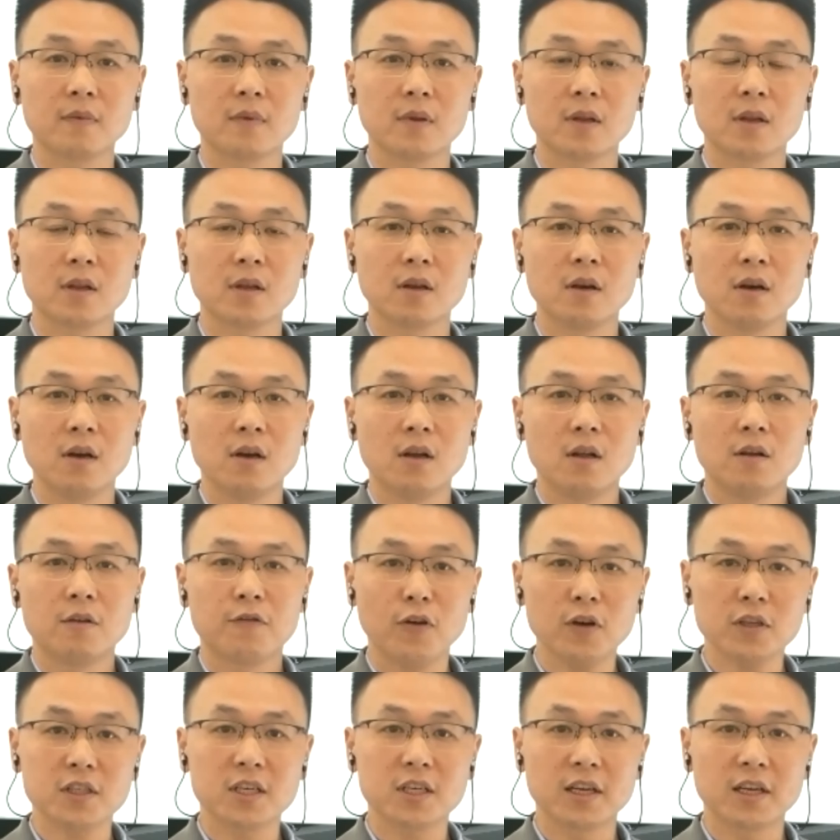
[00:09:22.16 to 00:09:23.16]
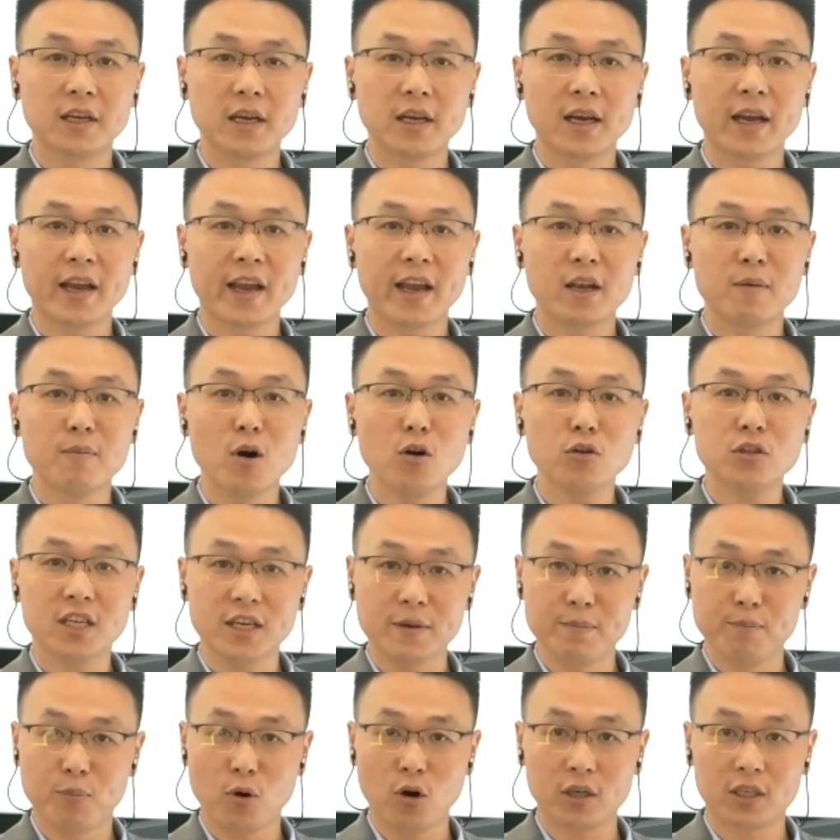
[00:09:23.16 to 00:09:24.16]
Fourthly, and most
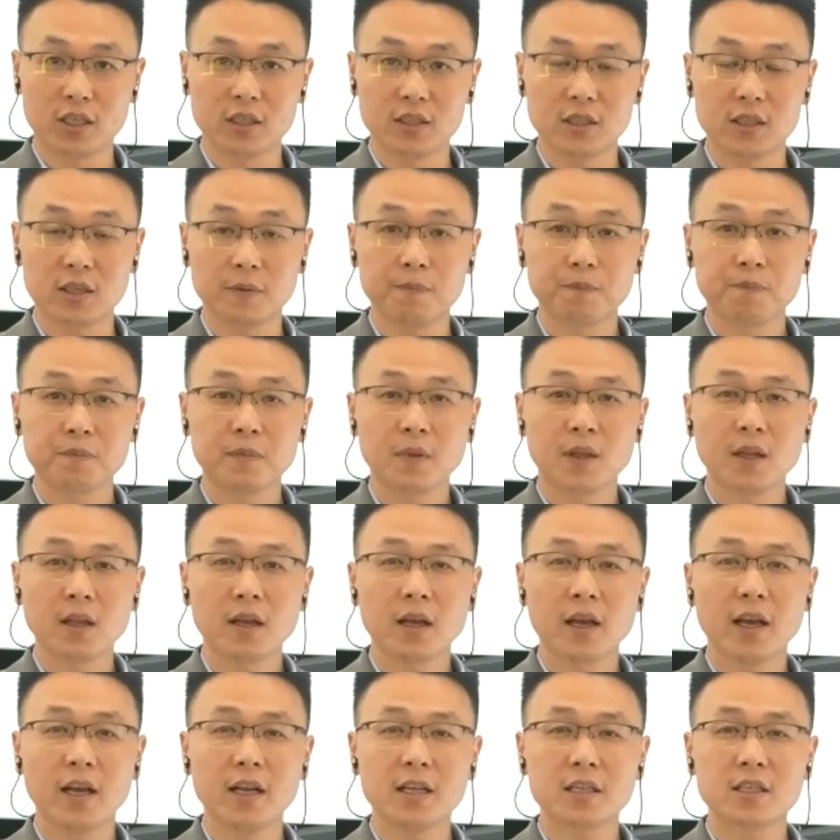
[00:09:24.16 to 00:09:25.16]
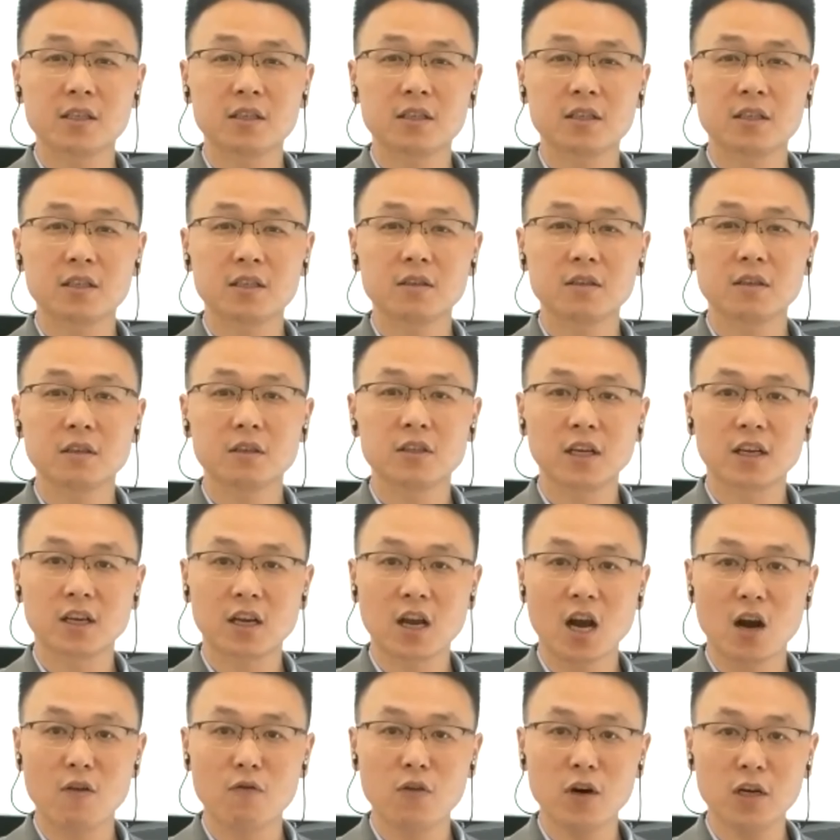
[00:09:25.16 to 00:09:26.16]
important, is the
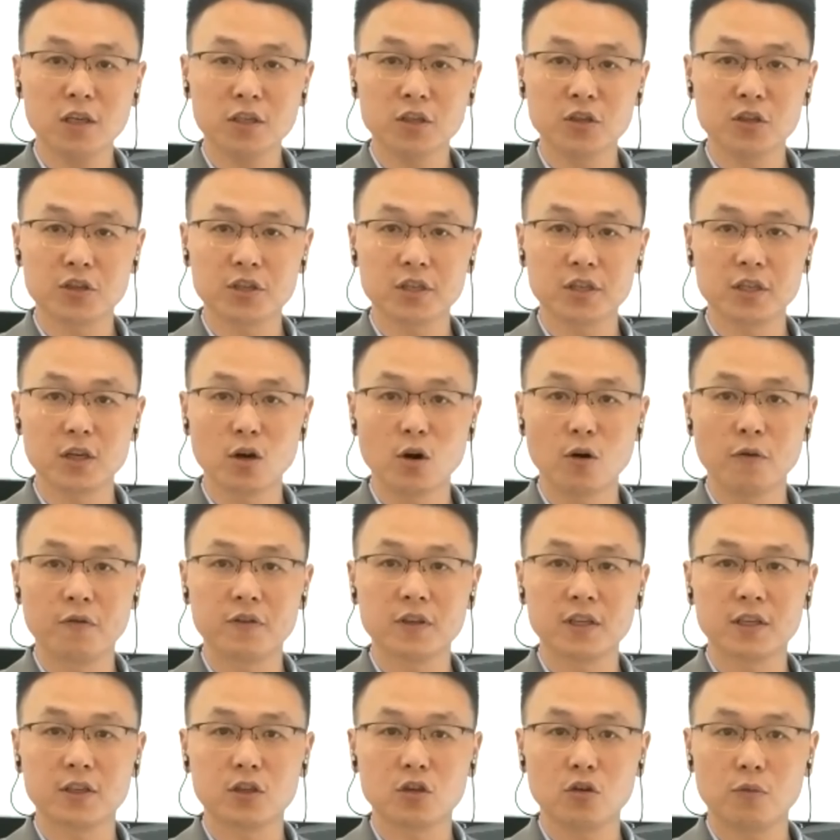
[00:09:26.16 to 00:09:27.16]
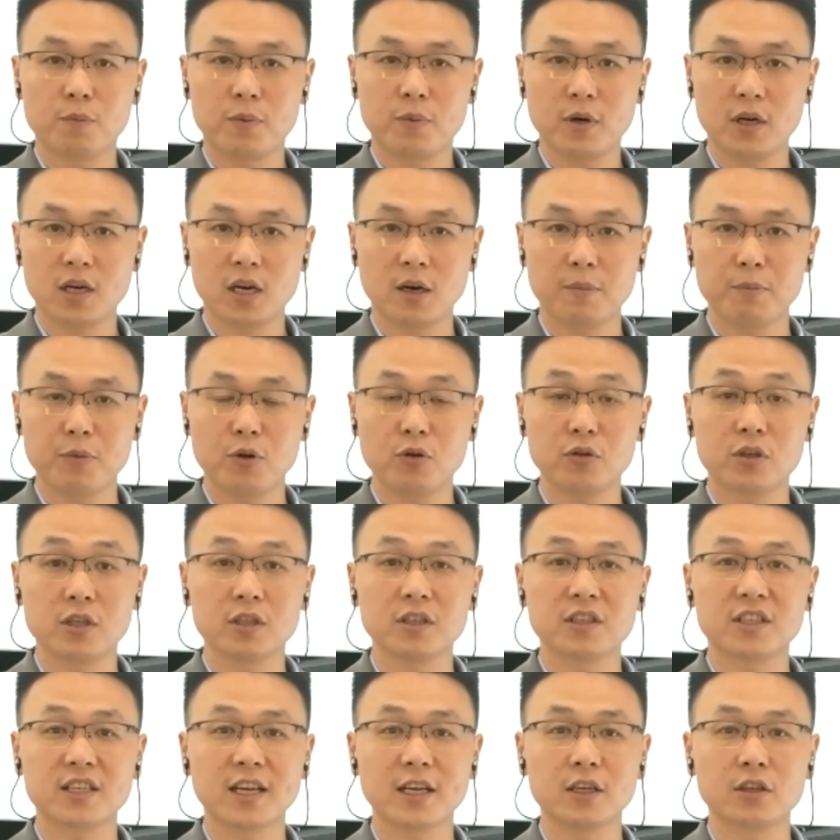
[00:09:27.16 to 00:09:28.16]
convergence of the
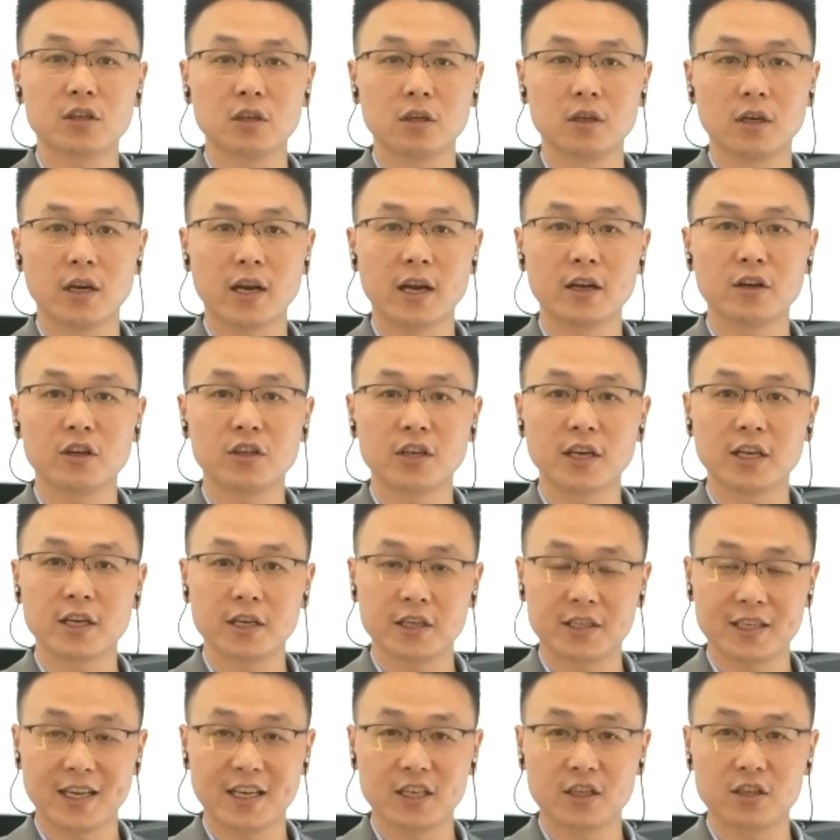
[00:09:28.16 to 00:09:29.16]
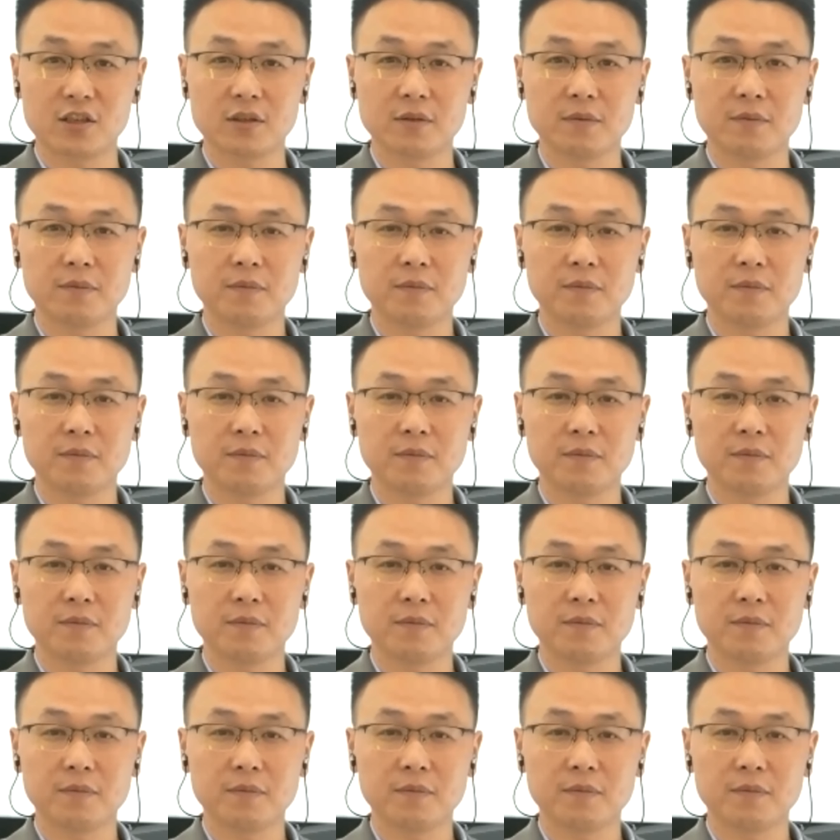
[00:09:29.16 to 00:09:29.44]
supercomputing center and the data center.